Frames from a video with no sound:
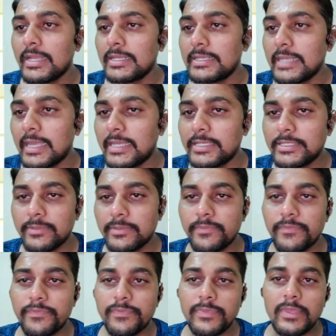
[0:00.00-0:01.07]
Lad,
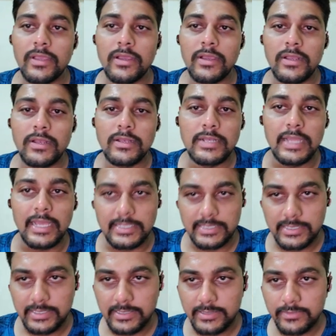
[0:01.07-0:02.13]

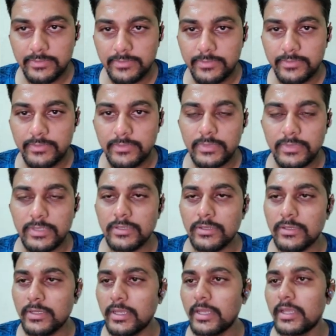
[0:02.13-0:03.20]
less.
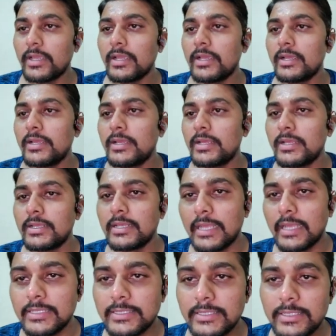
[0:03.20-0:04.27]
Okay,
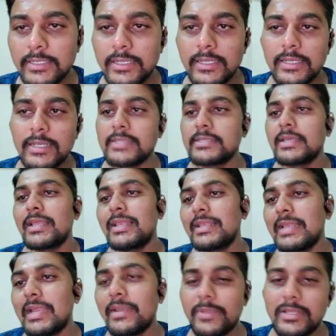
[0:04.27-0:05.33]
lad, less.
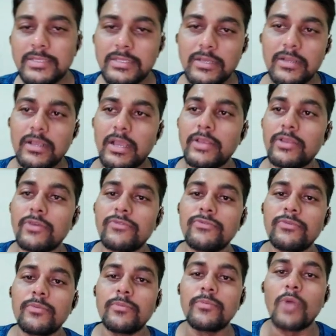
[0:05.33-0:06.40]
Lad means a kind of
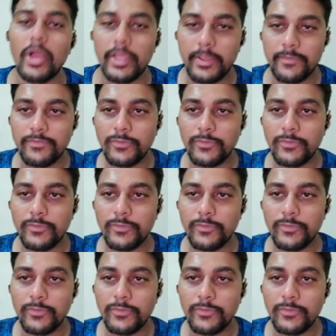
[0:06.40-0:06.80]
boy,